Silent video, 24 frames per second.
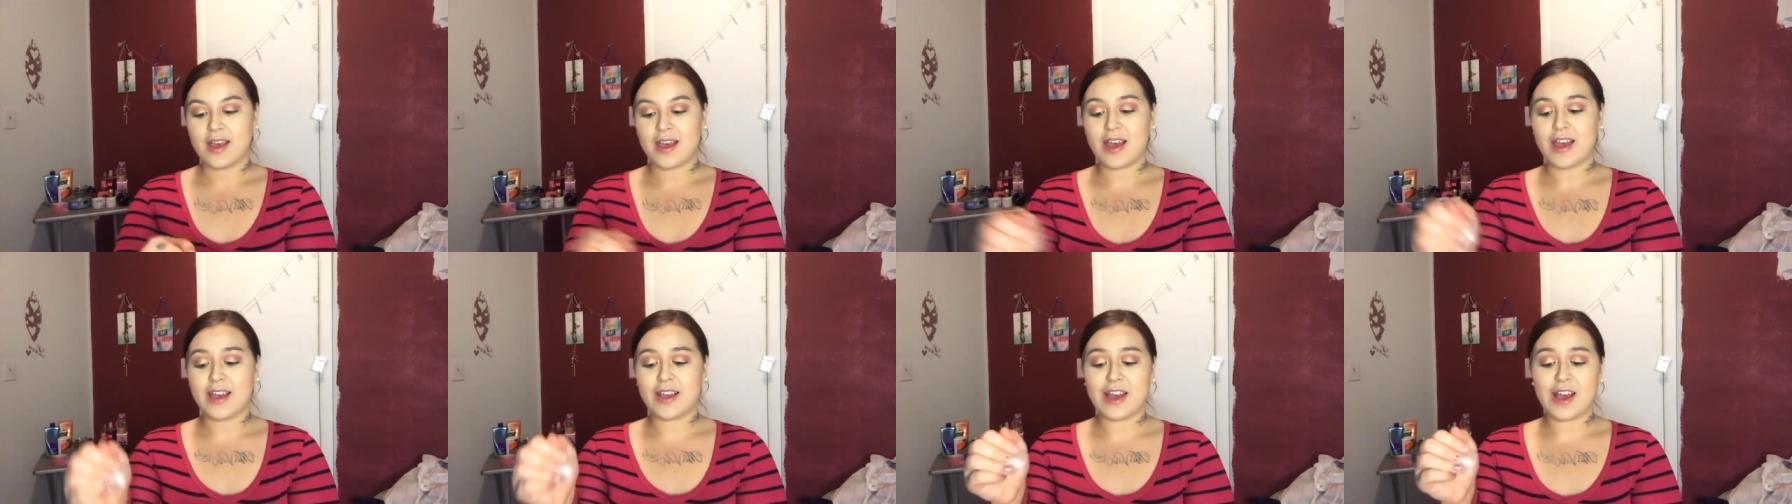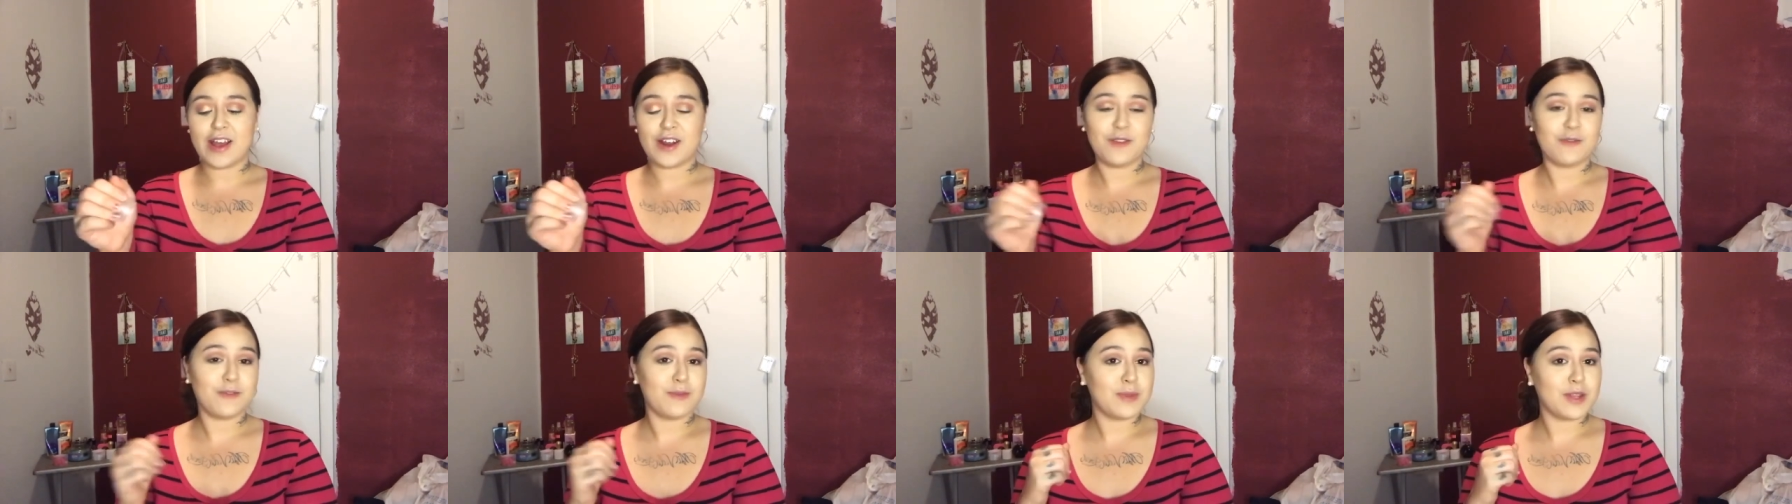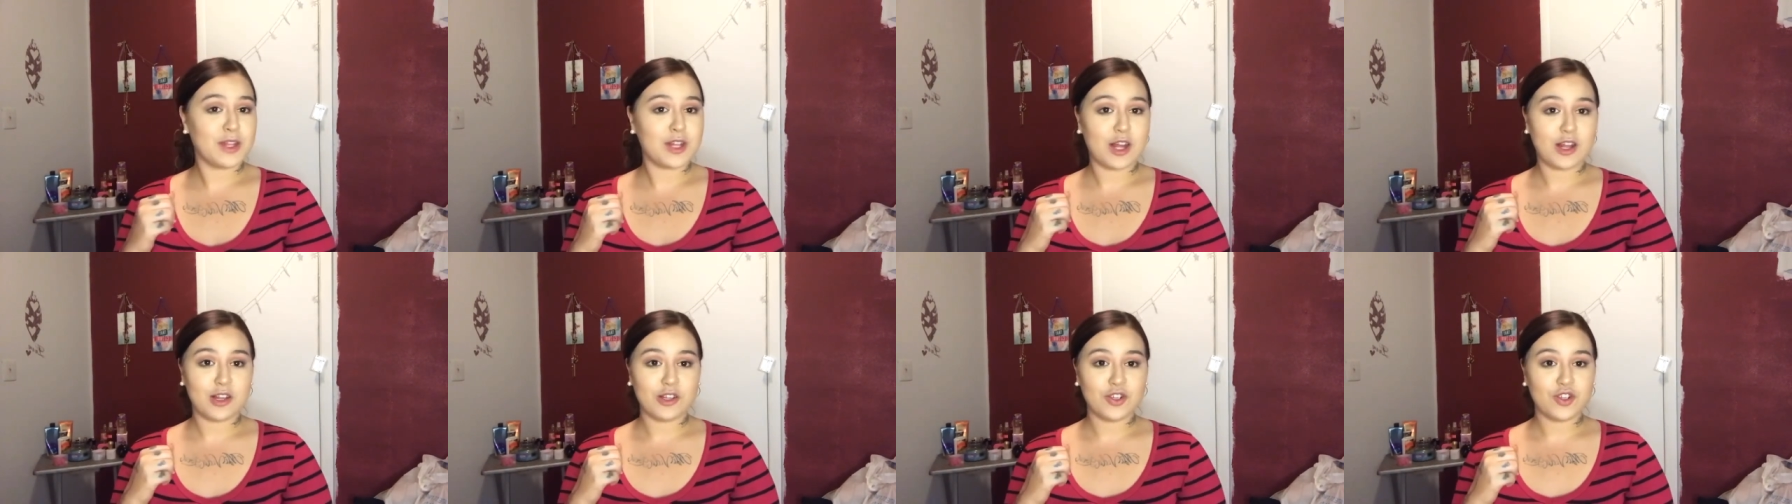I got it from
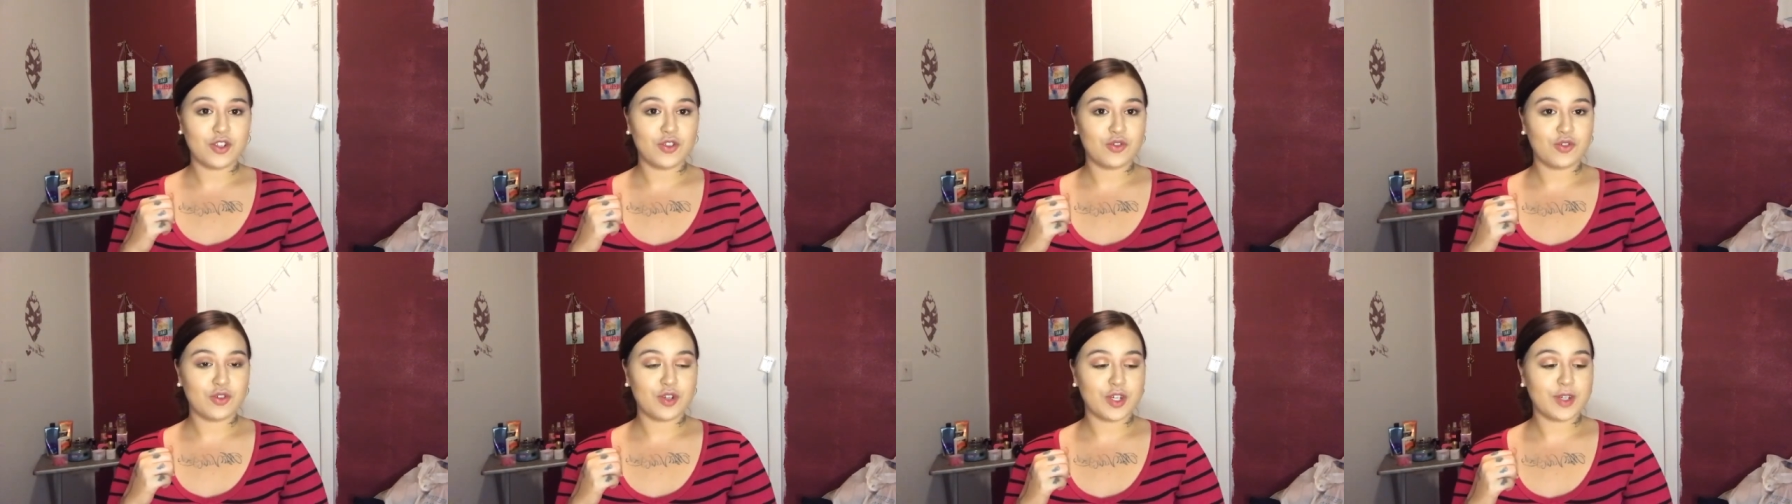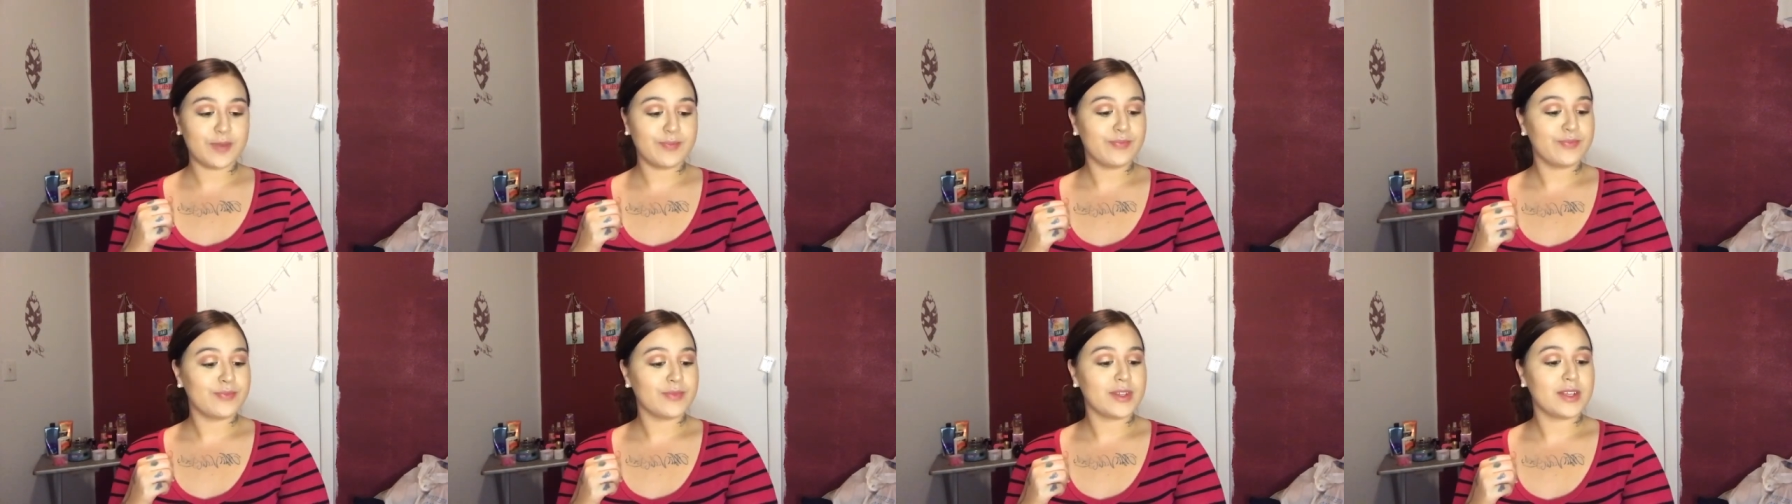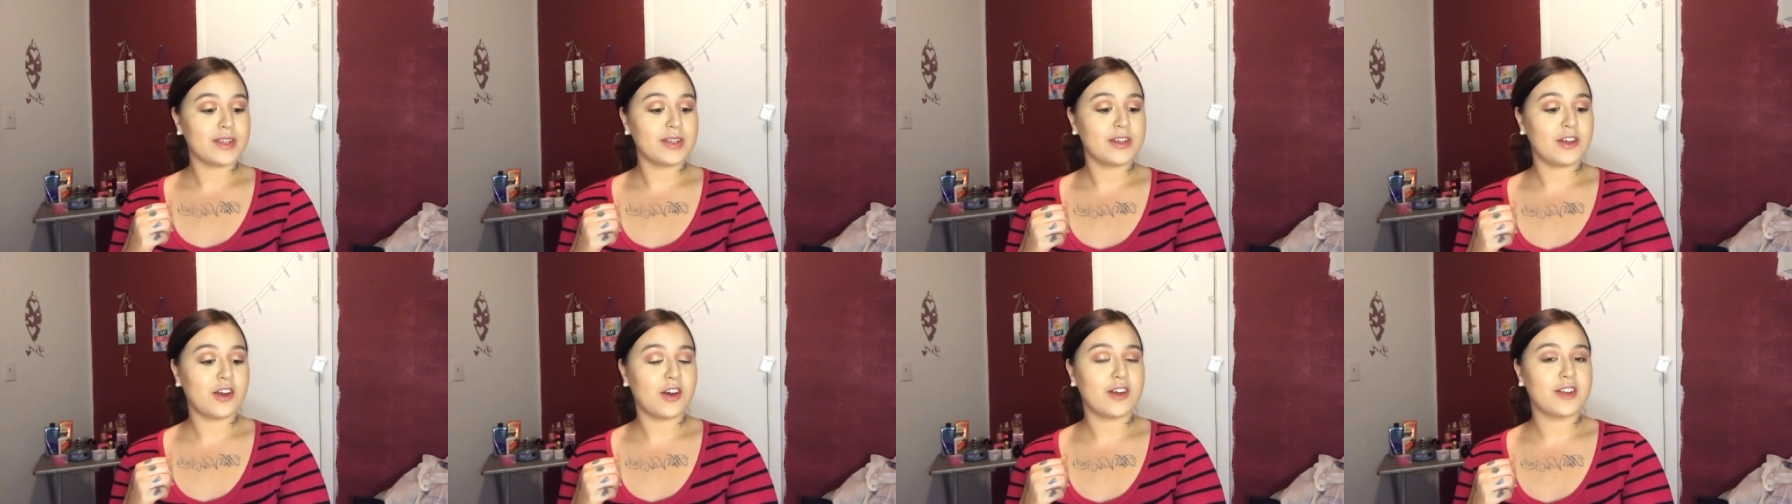the dollar store.
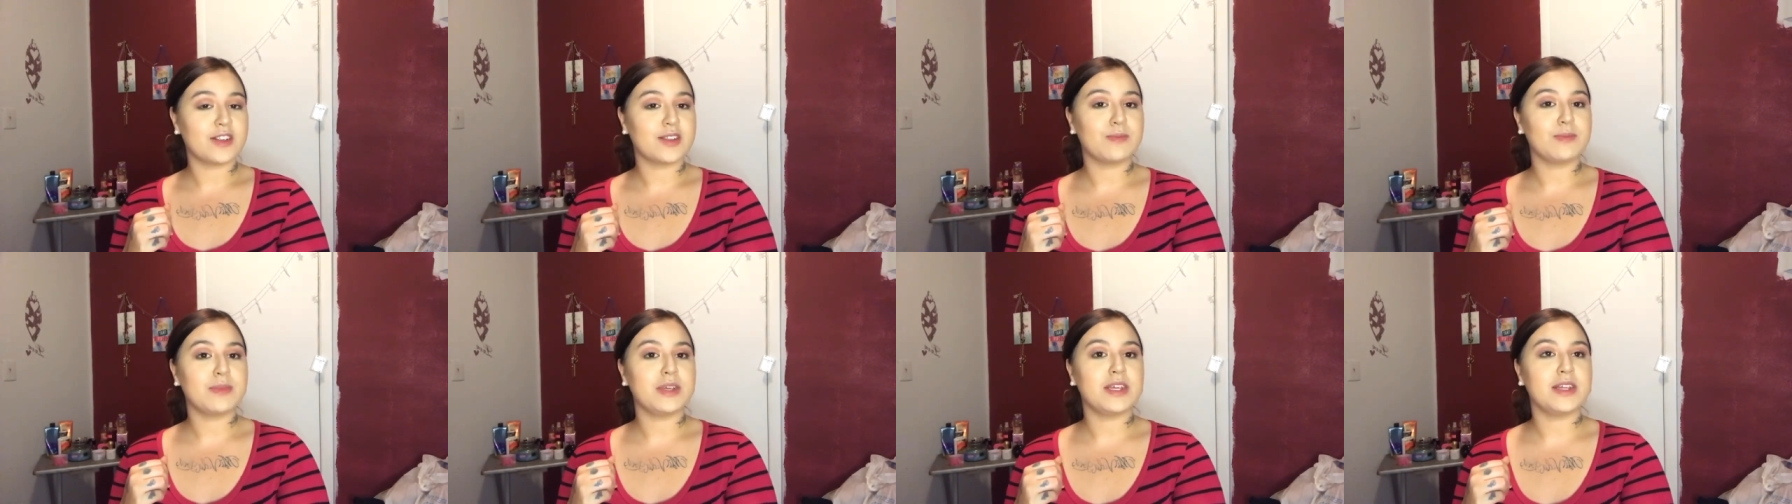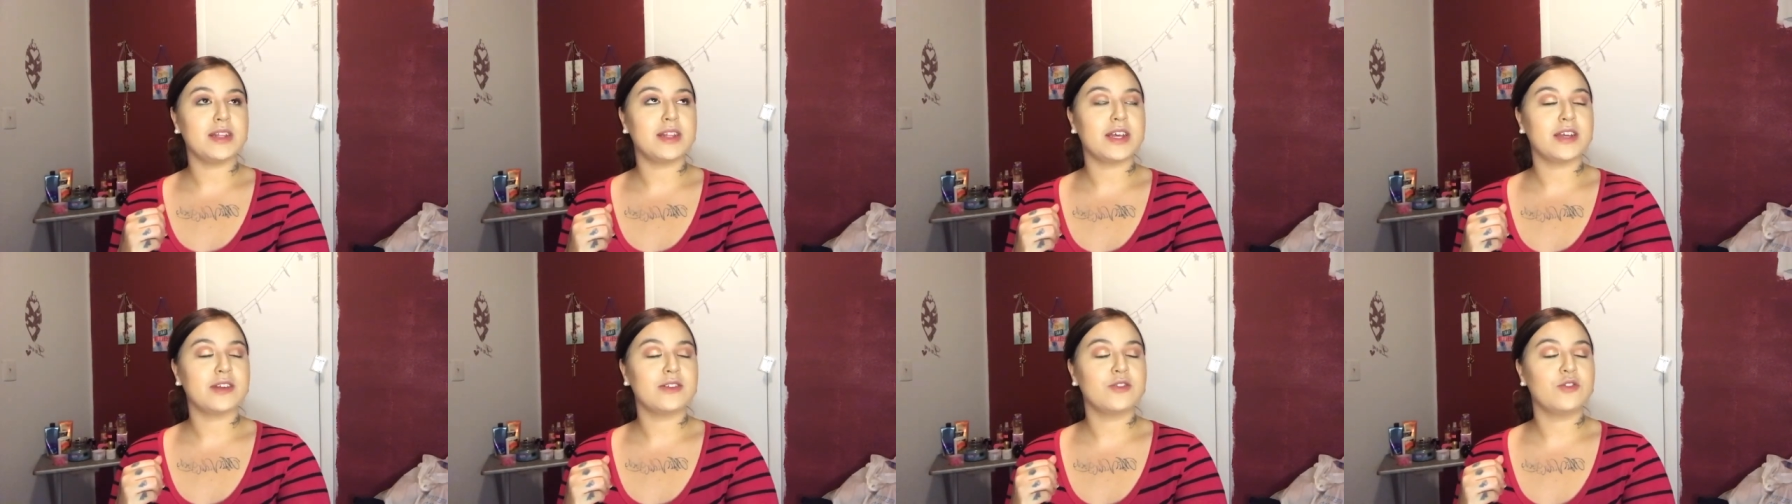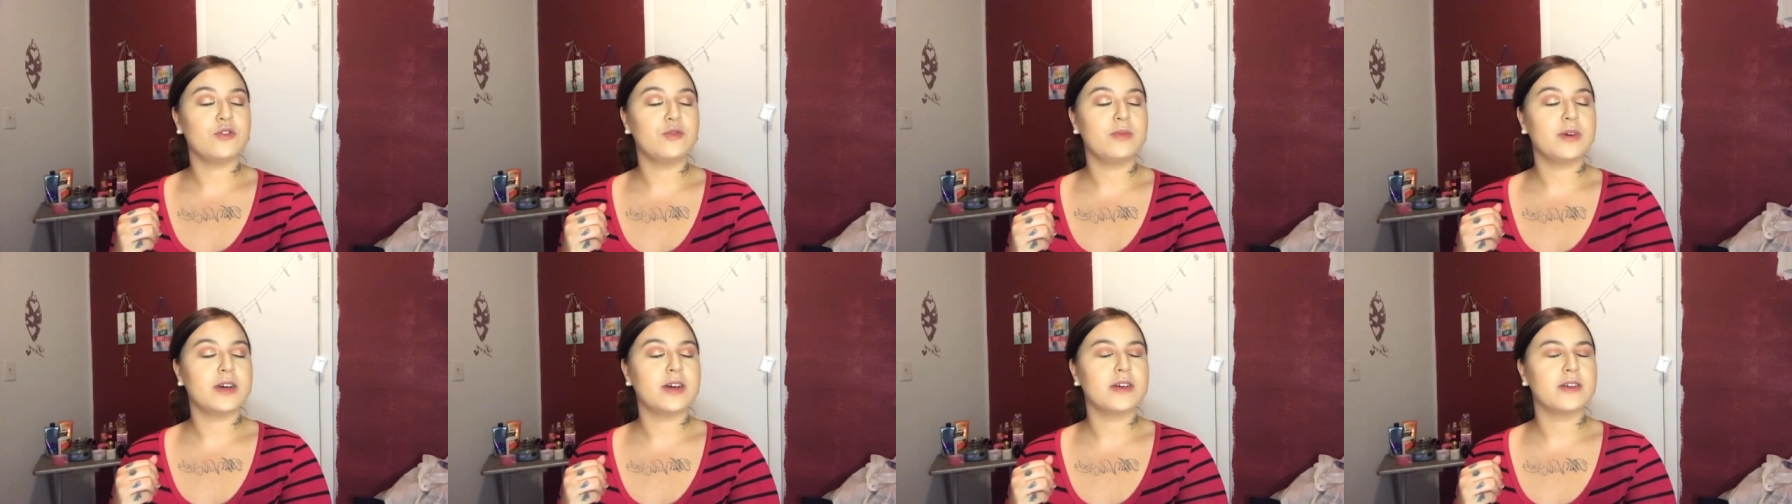It cost me like
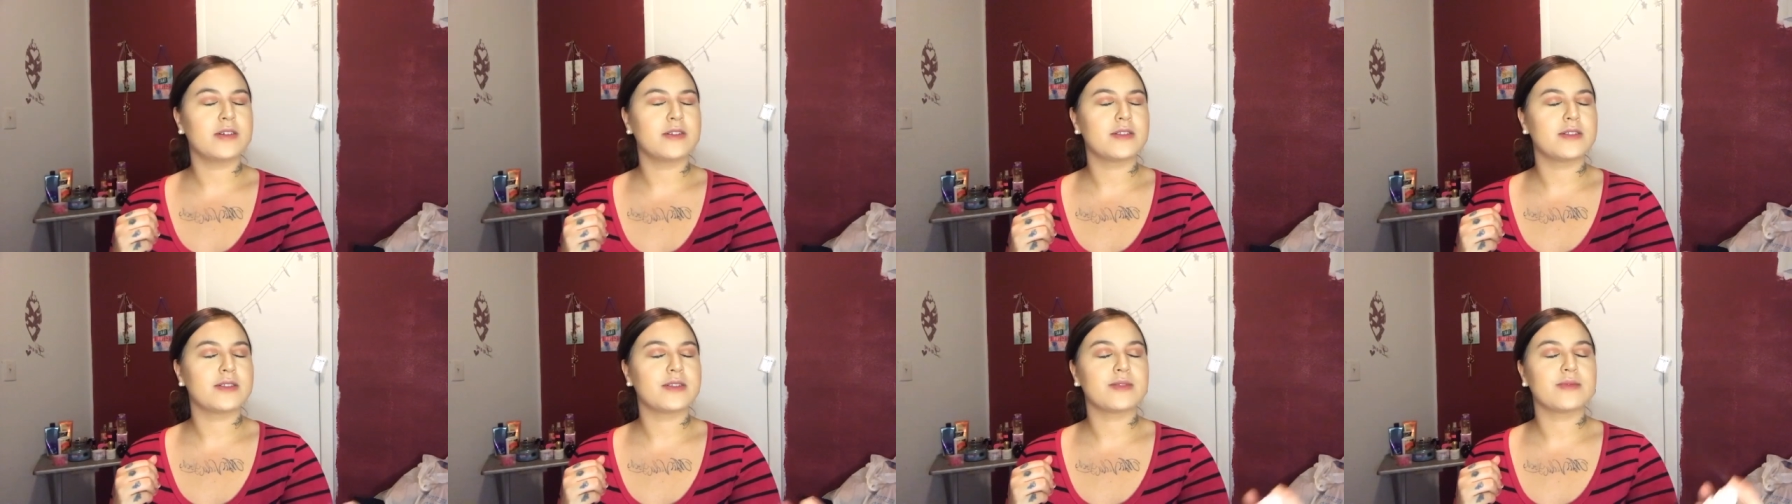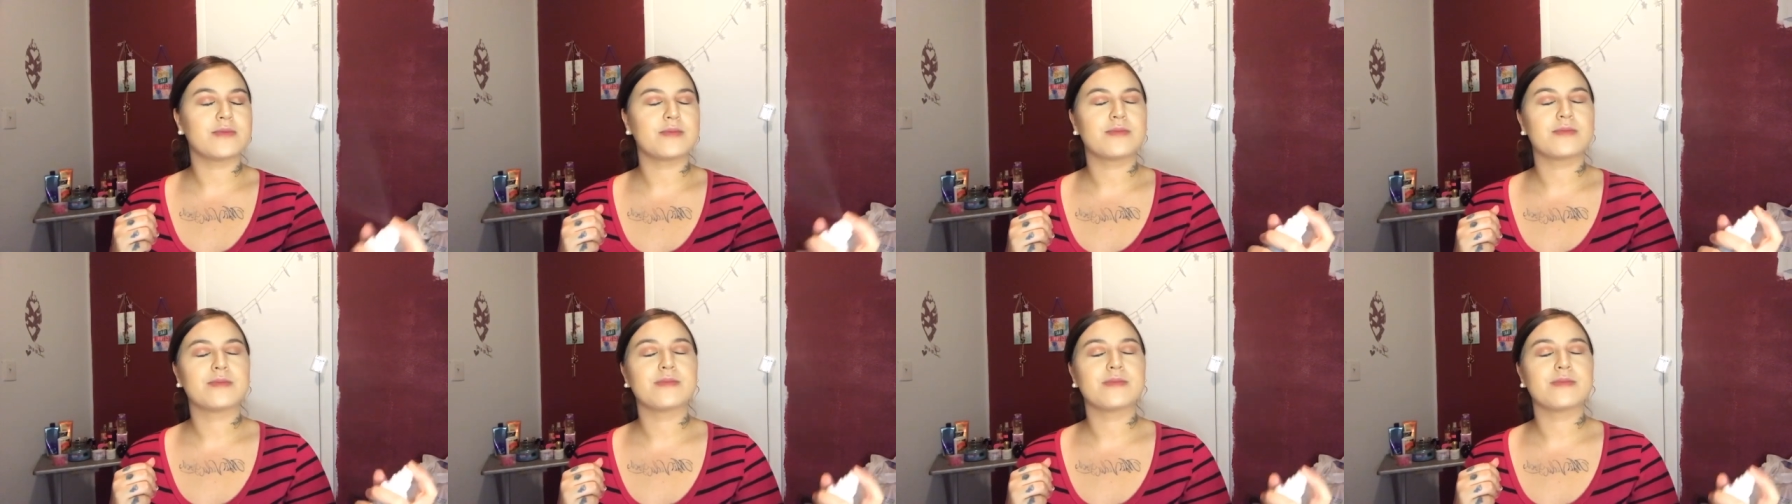$2.